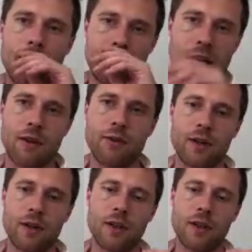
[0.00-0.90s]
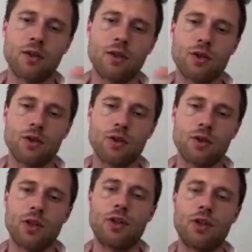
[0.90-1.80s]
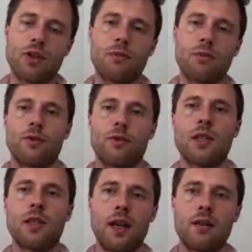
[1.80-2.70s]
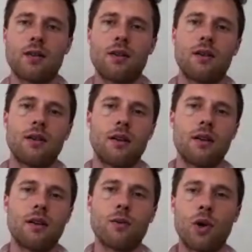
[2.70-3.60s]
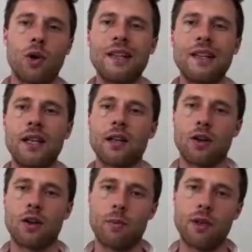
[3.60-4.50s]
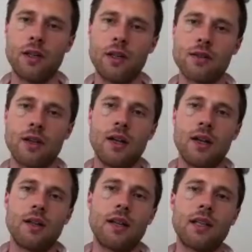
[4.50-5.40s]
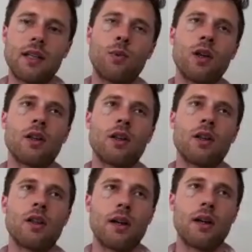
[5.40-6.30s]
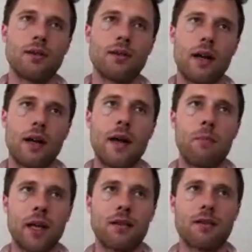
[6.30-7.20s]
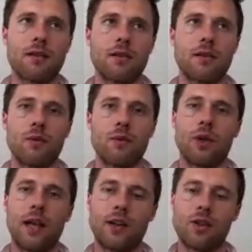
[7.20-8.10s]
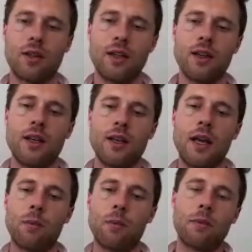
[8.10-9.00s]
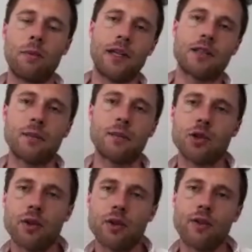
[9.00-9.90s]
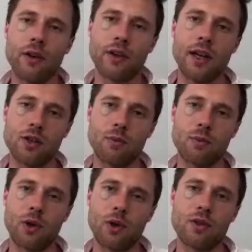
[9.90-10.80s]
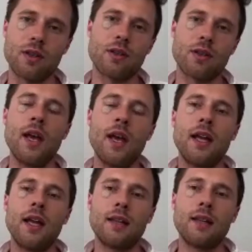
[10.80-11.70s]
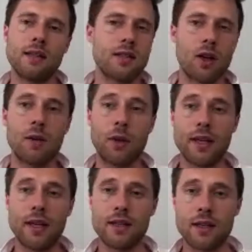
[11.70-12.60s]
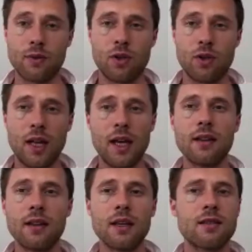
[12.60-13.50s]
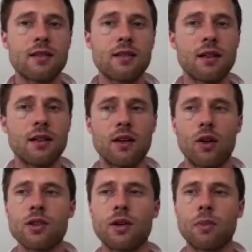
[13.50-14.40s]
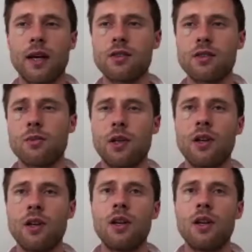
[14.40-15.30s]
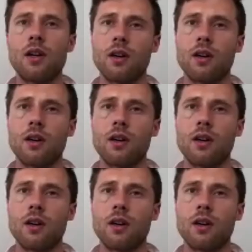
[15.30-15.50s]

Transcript: However, they have a consortium of 28 world-leading companies that will, I bet, will actually implement some sort of verification process. So this is not in place as of today, and this also implies to me